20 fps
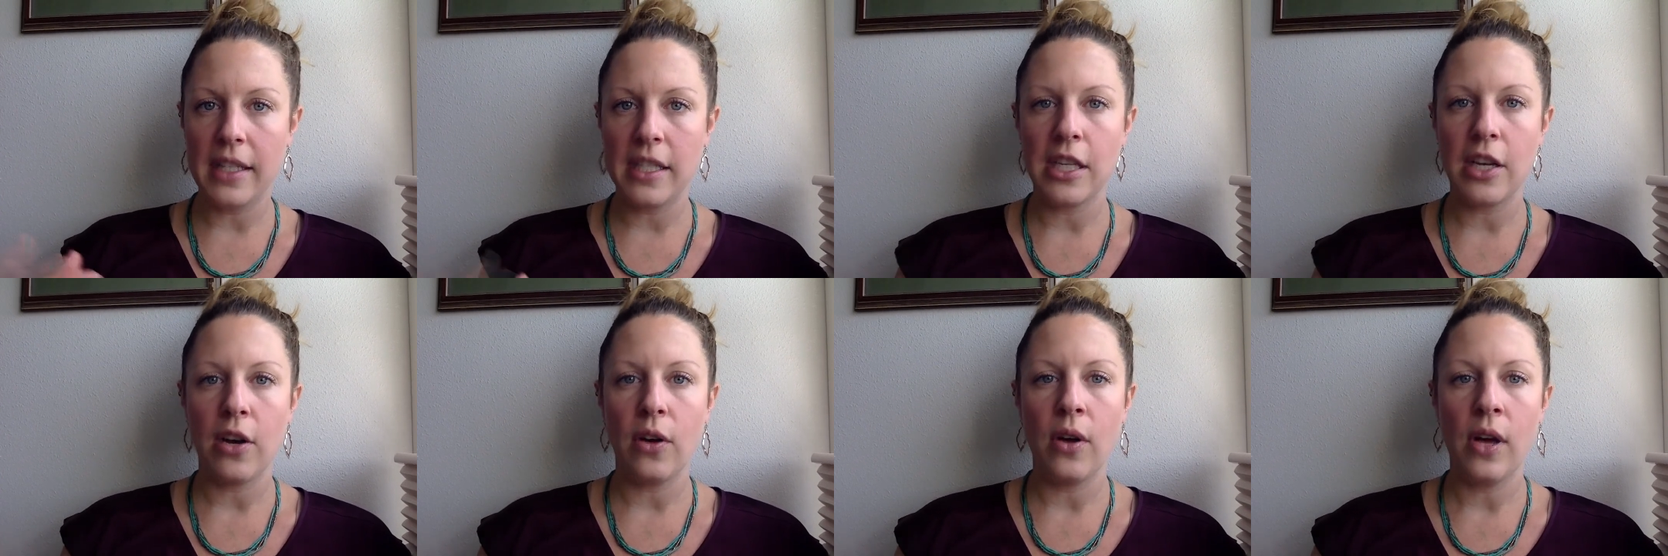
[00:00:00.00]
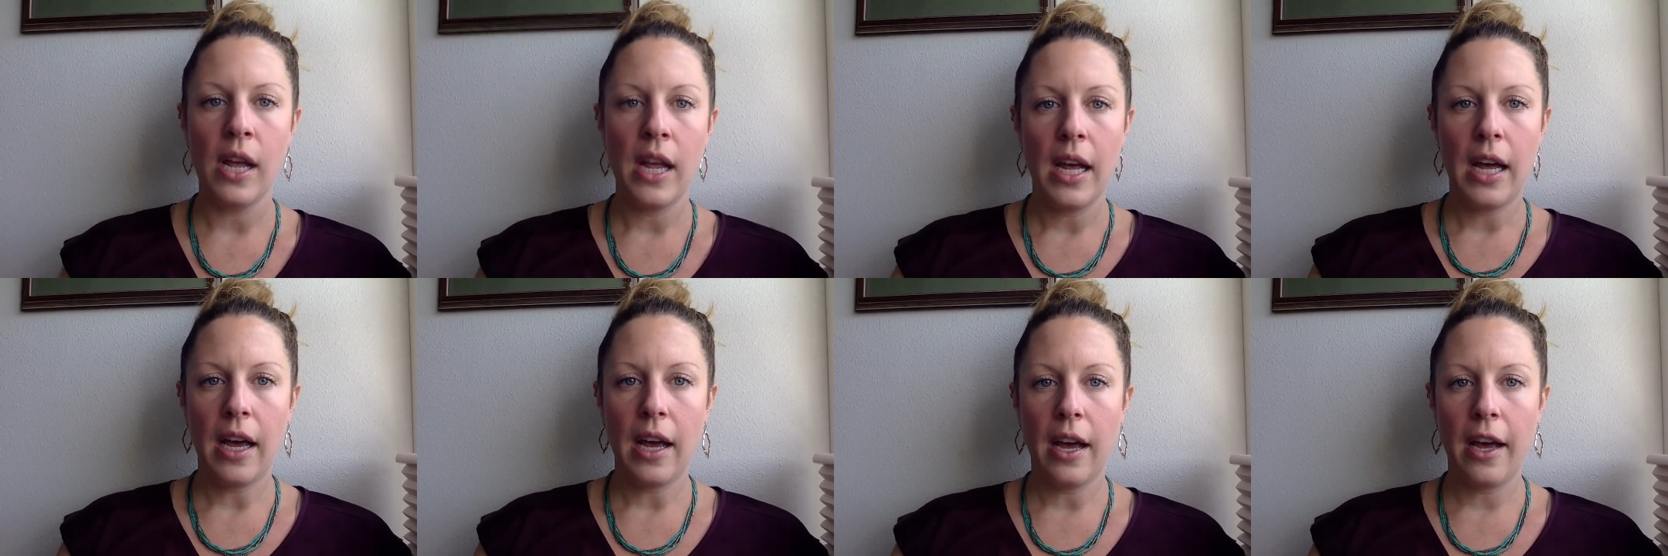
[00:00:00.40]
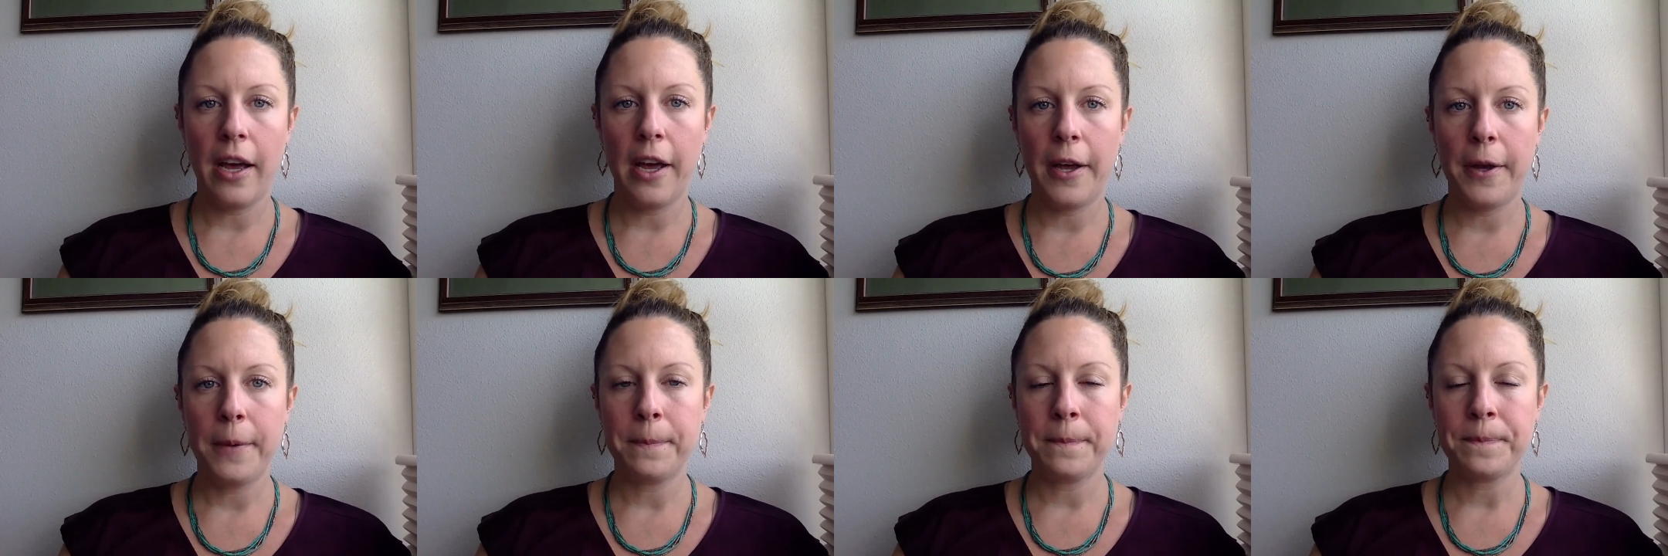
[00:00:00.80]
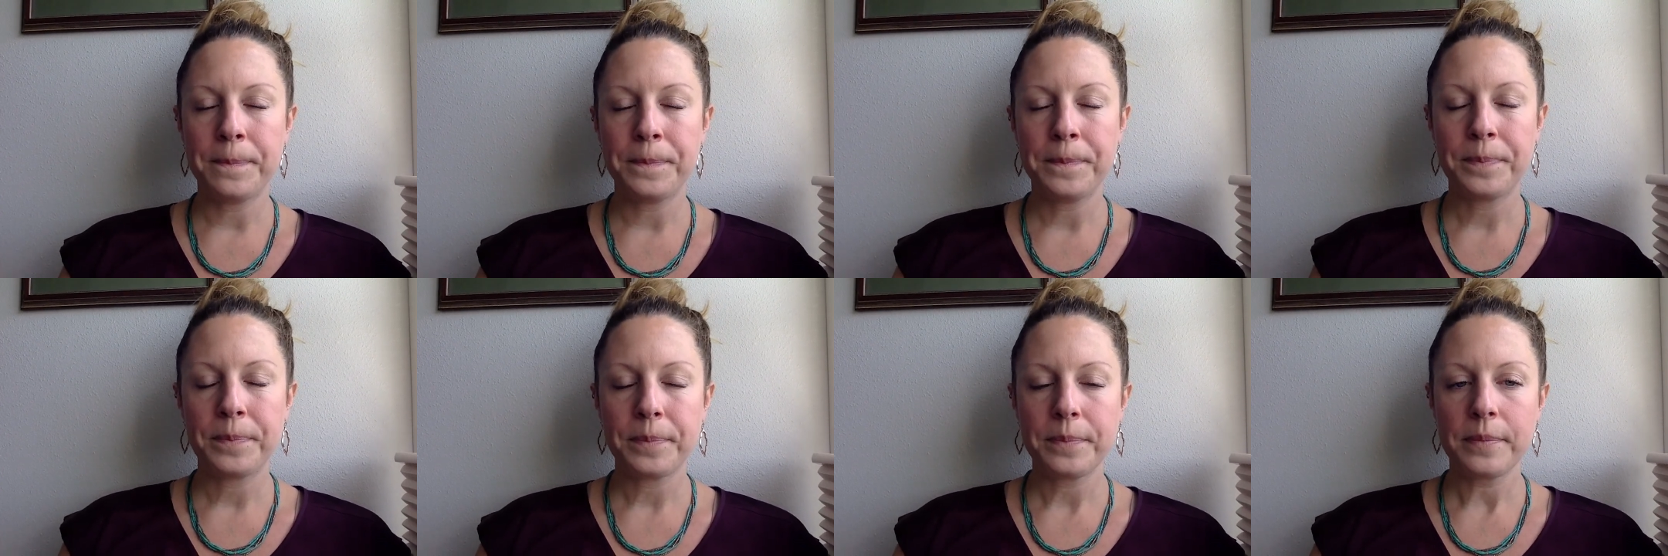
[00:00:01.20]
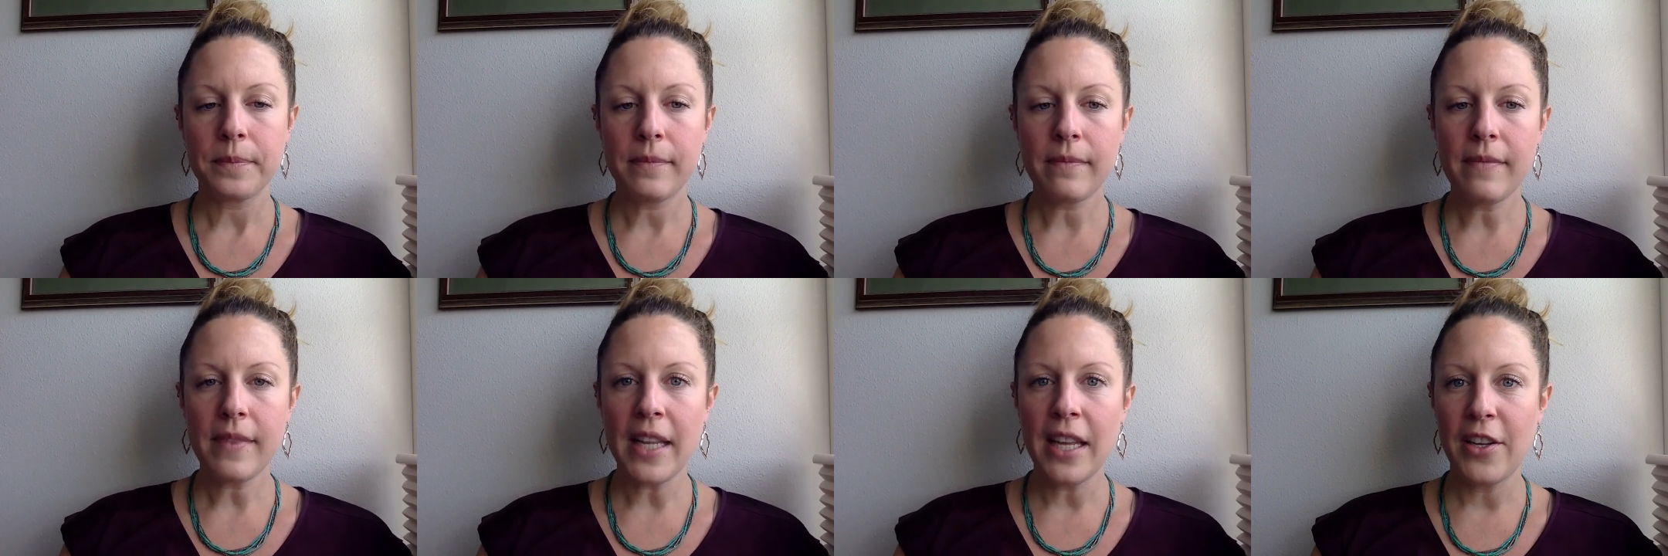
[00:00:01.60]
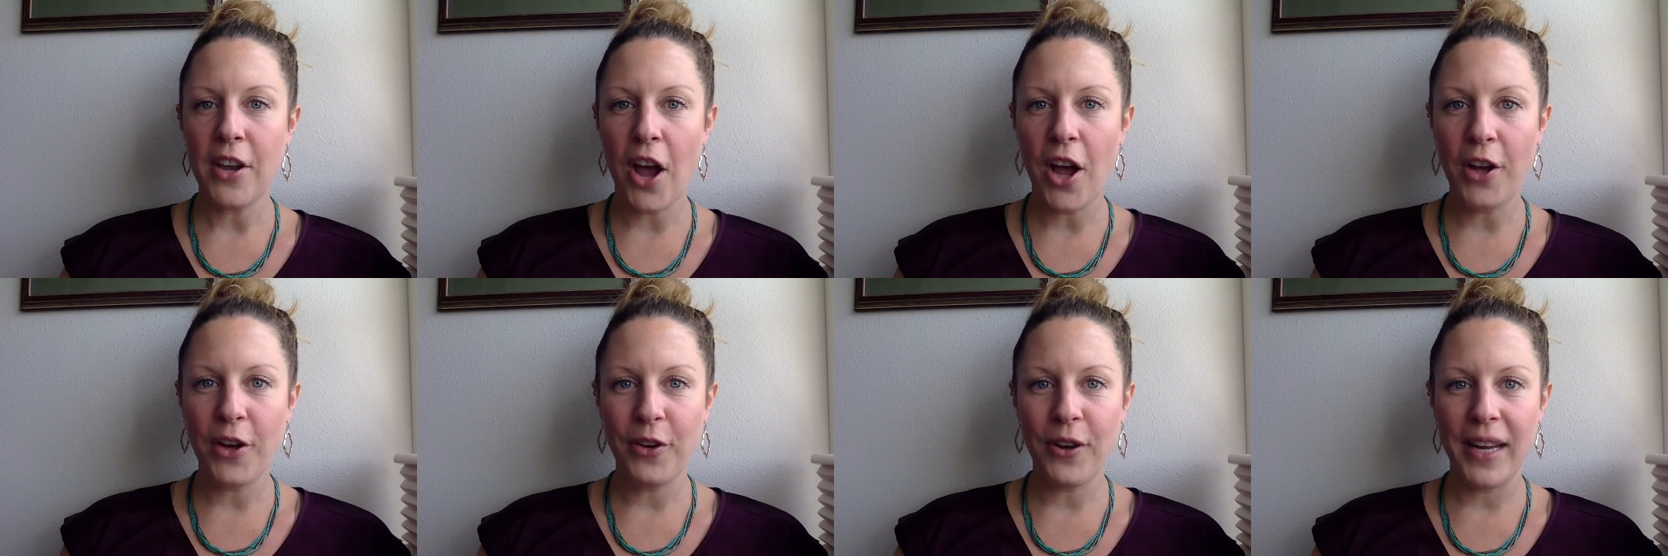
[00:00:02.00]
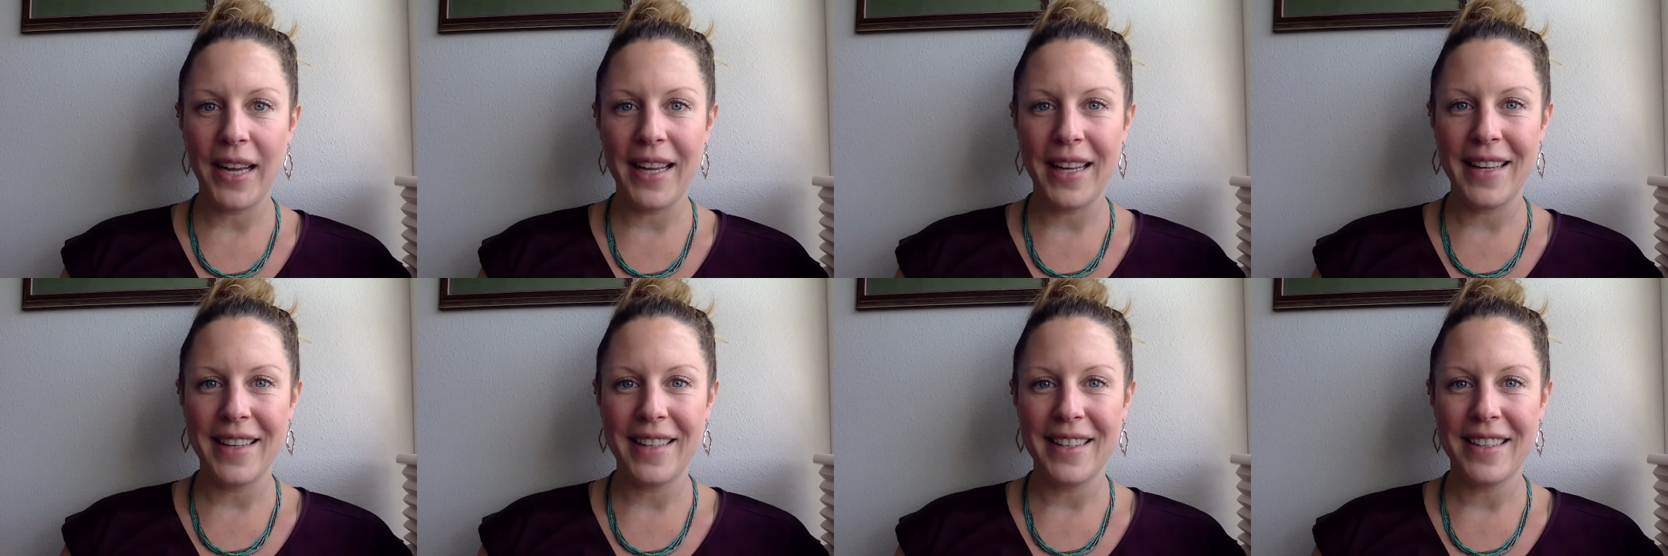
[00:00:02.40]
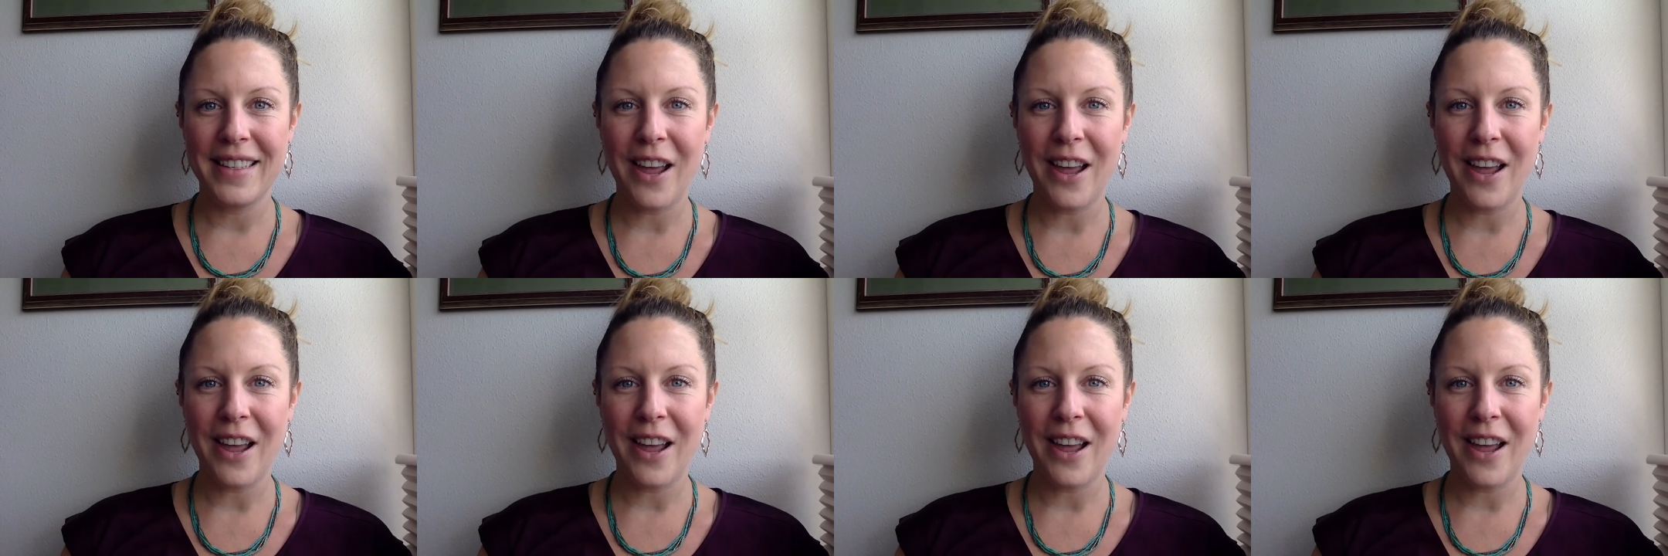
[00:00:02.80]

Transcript: So, um, not great,